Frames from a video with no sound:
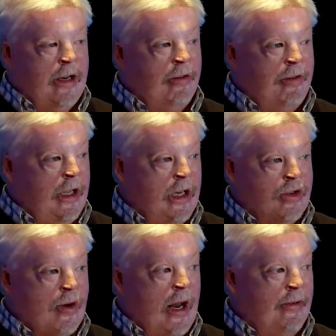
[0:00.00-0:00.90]
I didn't
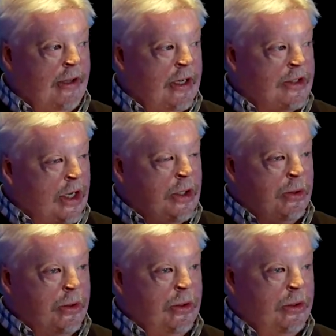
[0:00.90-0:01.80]
feel as relevant as I
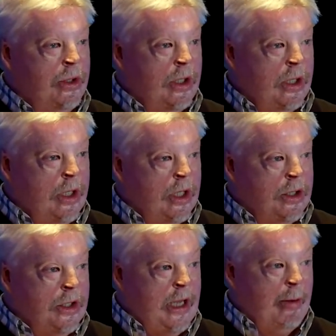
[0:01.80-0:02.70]
do to
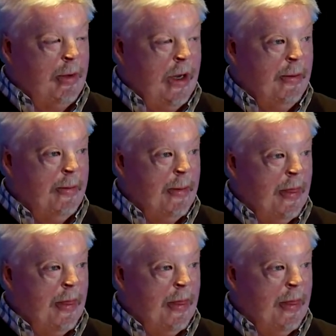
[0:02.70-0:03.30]
DEBRA.